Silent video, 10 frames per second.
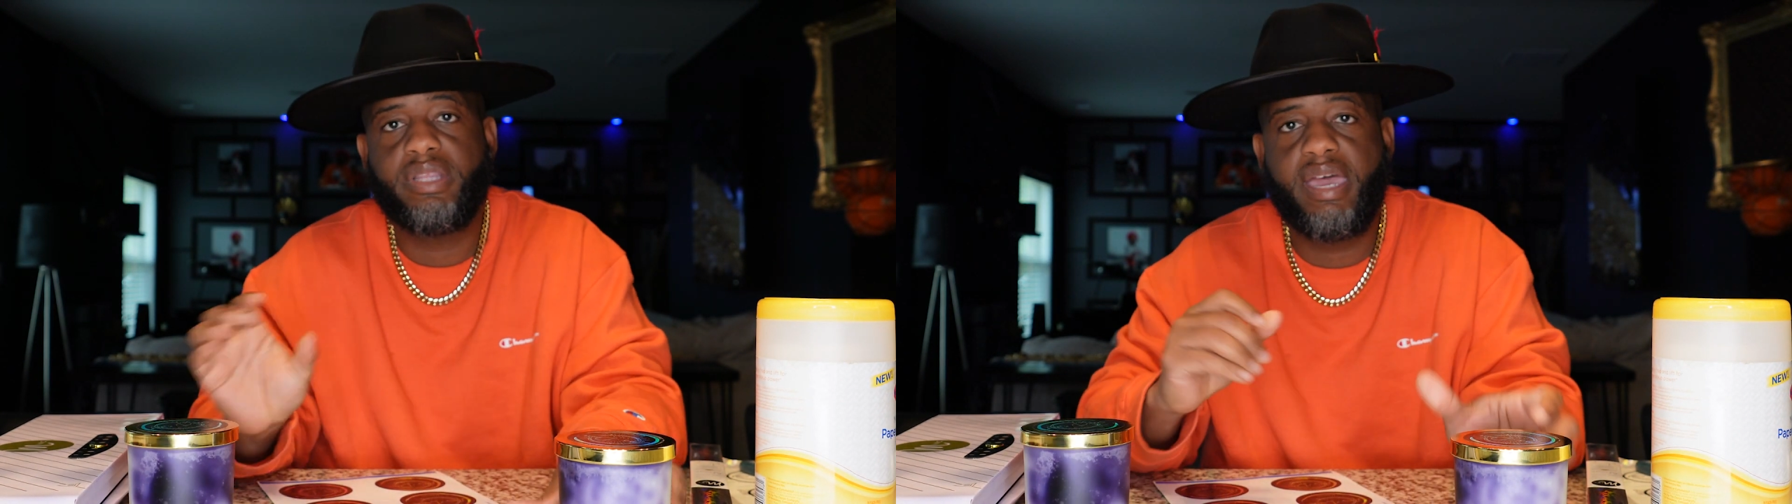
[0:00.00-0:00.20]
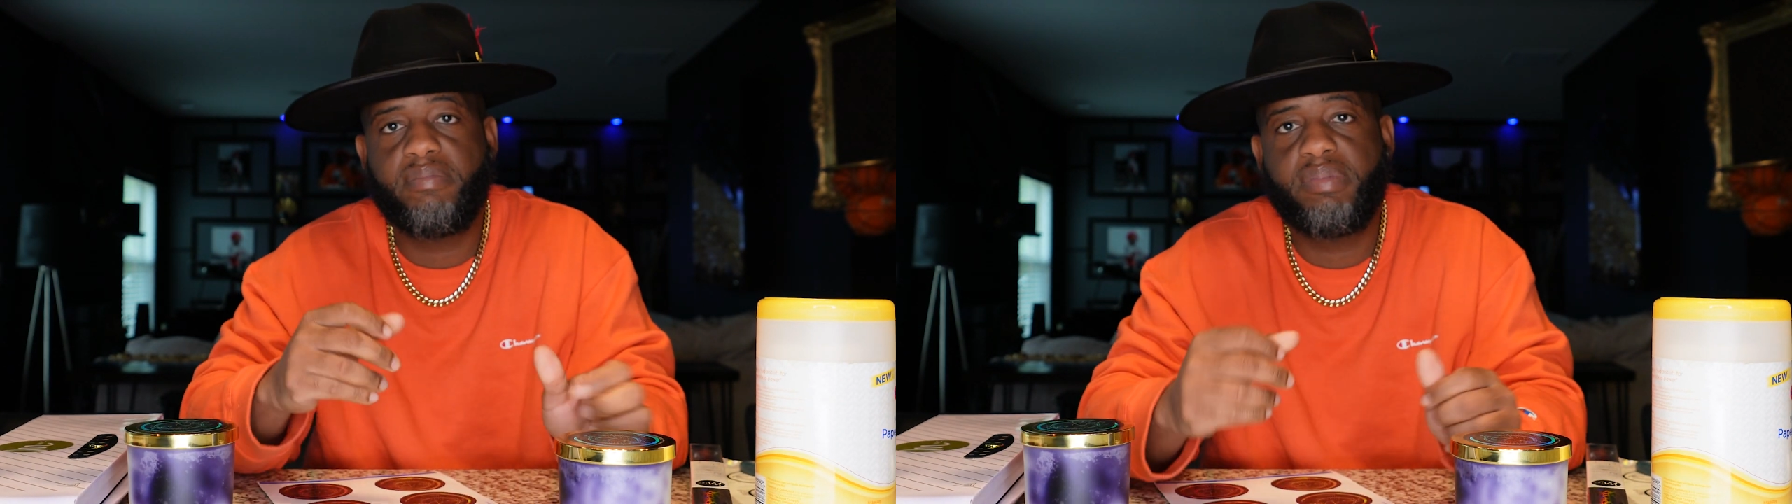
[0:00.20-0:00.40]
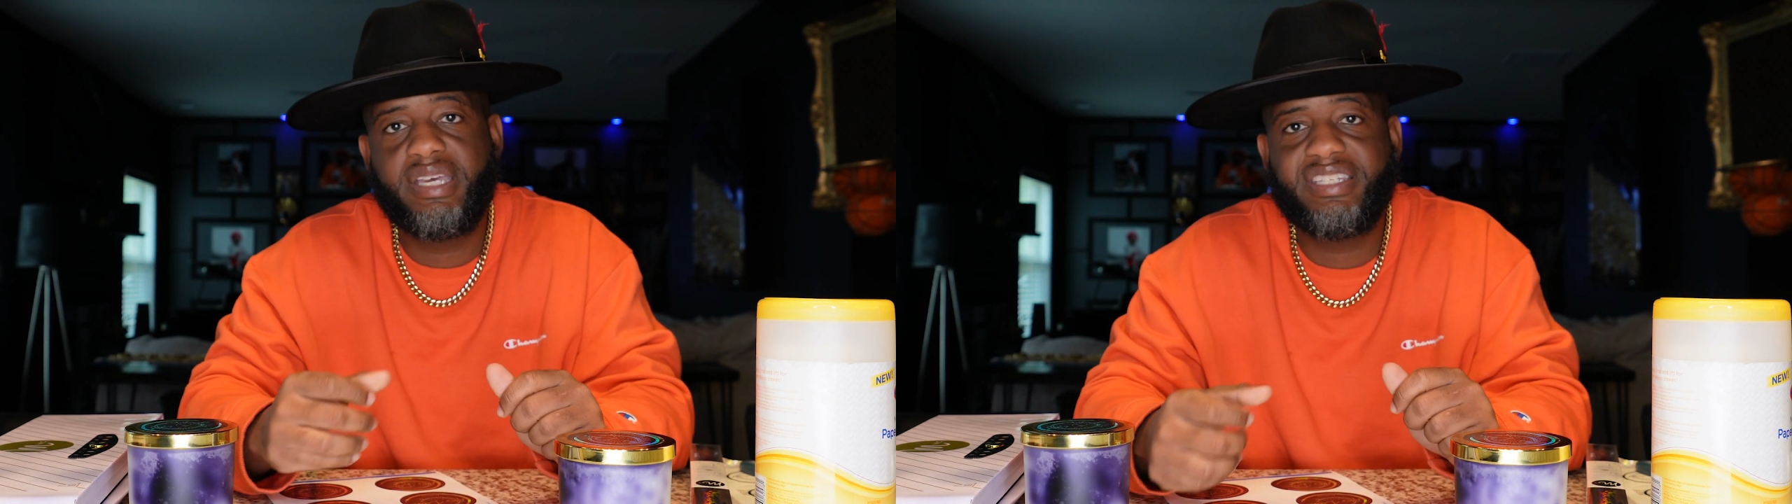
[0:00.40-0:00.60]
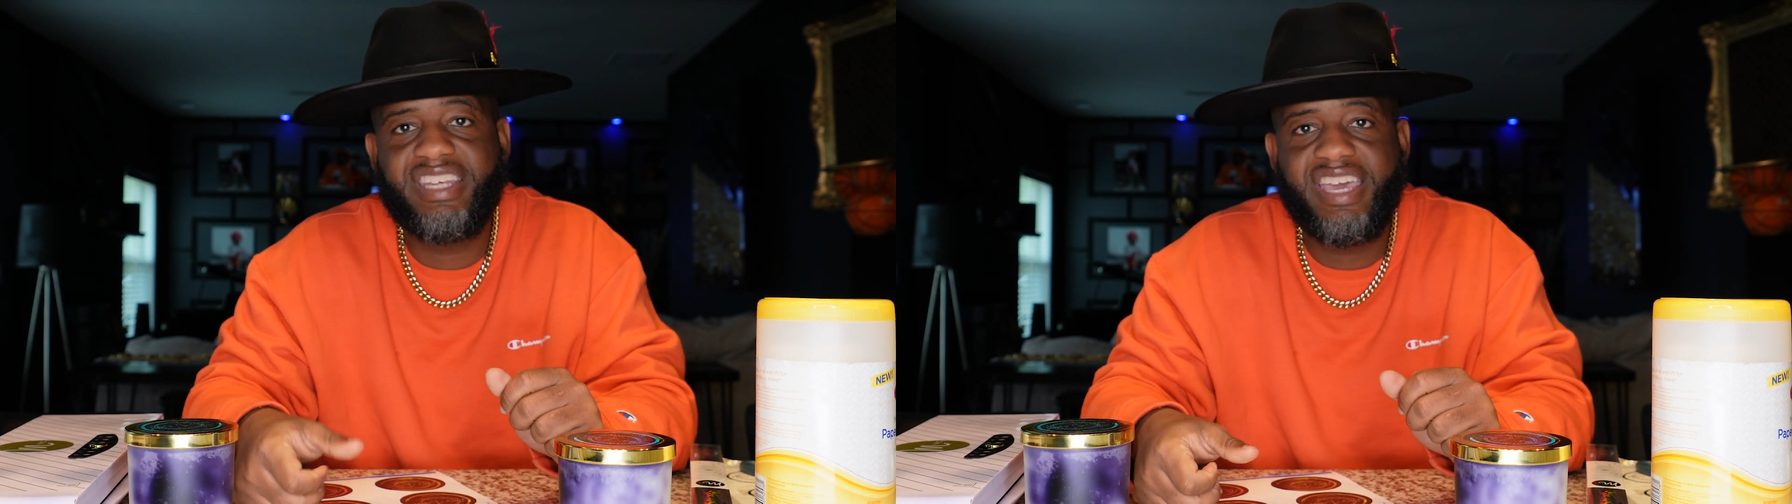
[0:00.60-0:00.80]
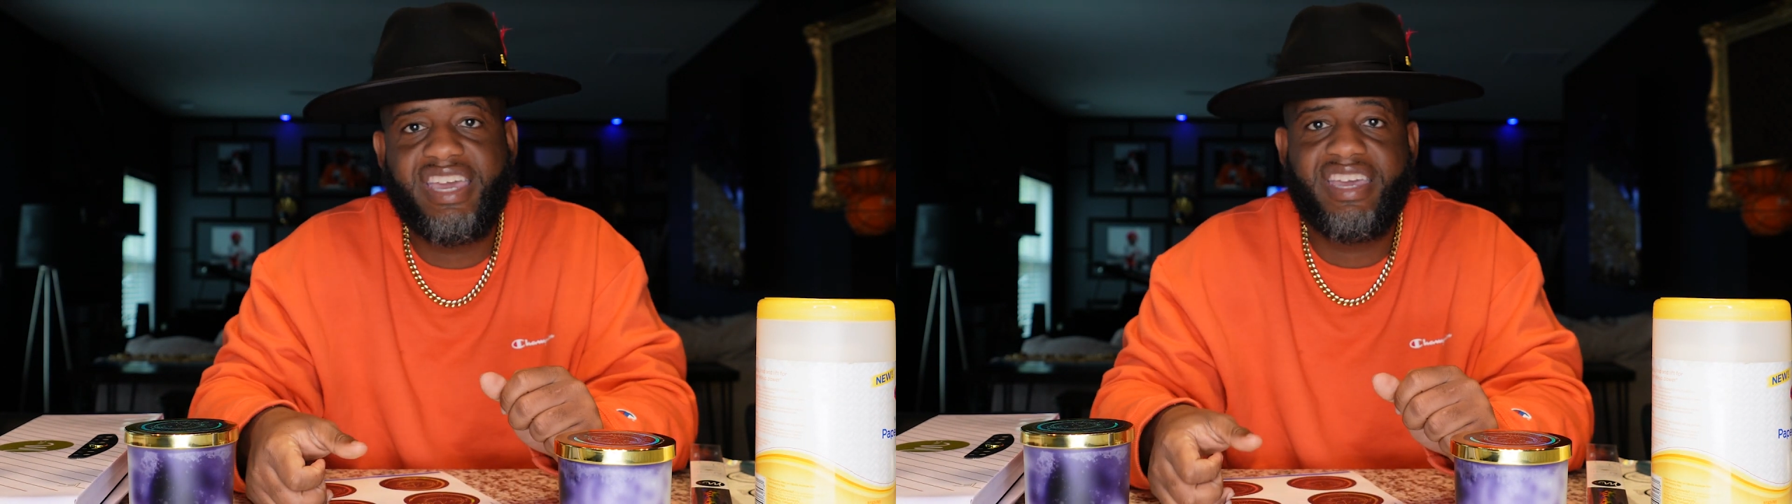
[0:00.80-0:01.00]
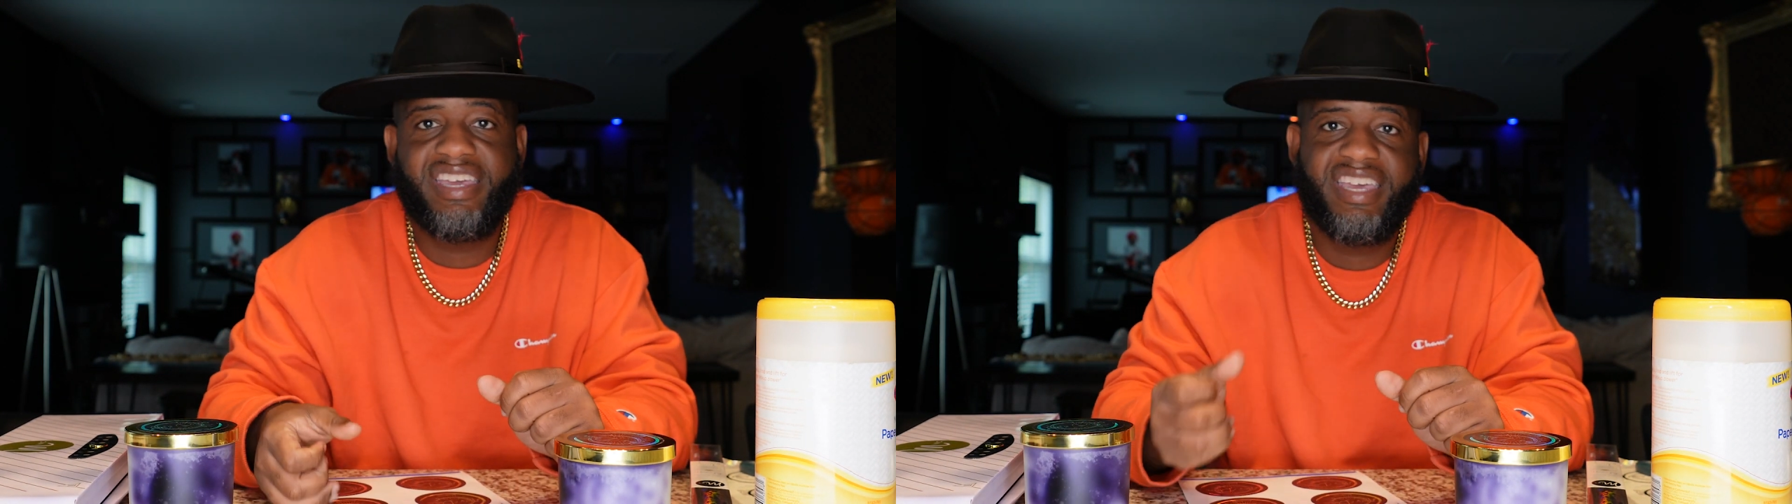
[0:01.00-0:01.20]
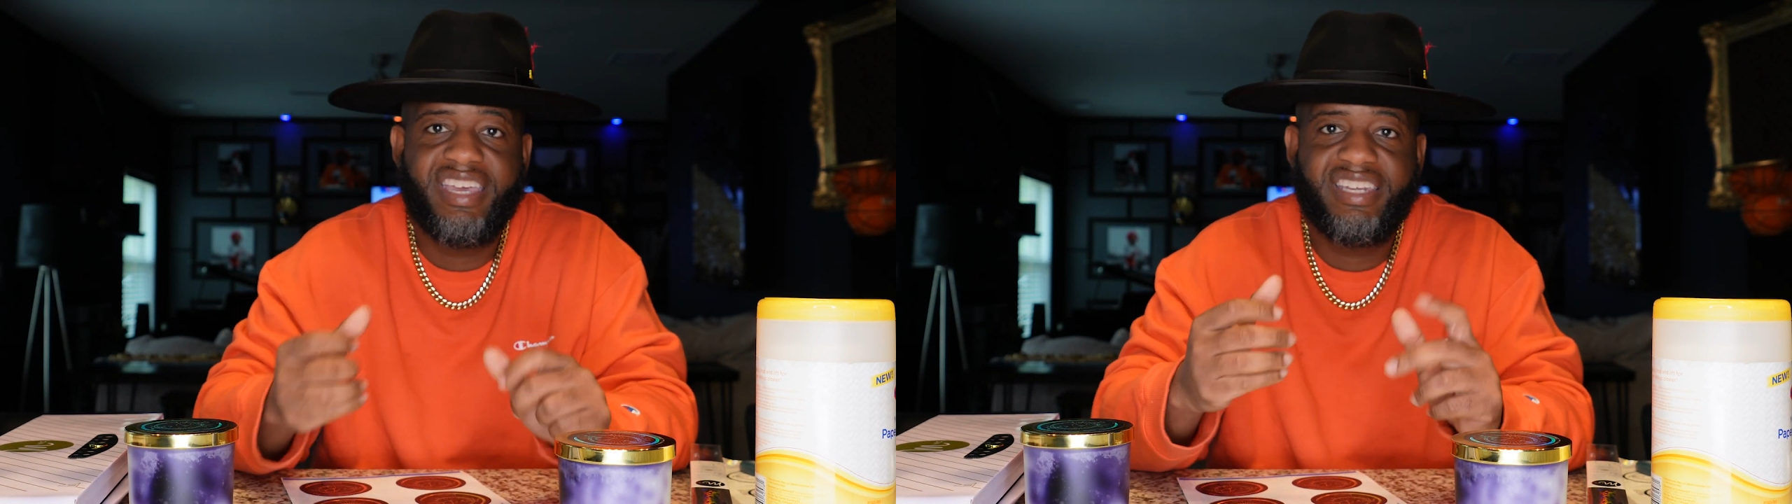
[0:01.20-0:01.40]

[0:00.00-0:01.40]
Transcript: that being said,